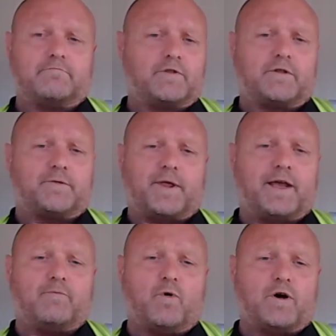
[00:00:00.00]
the
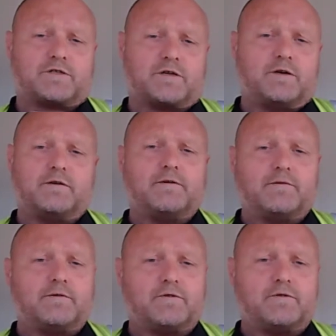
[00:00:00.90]
thing was
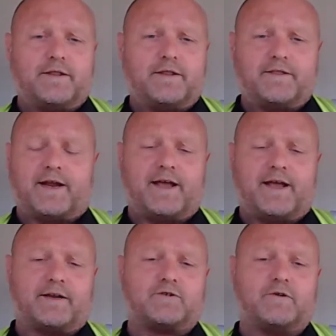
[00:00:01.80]
that I
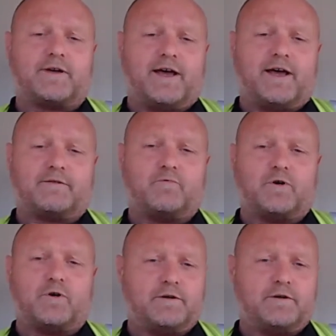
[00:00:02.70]
had to look at was
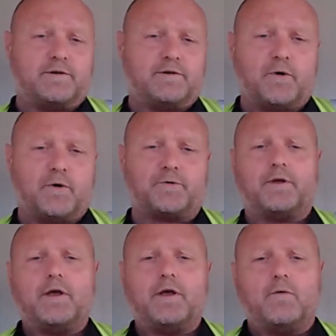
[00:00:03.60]
both.
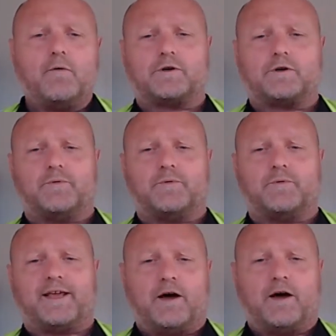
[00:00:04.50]
What do I
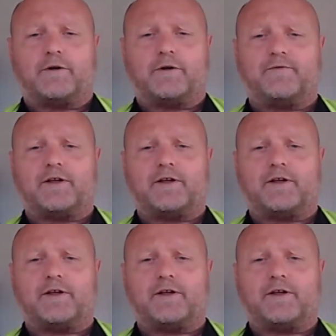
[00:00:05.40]
get out of it,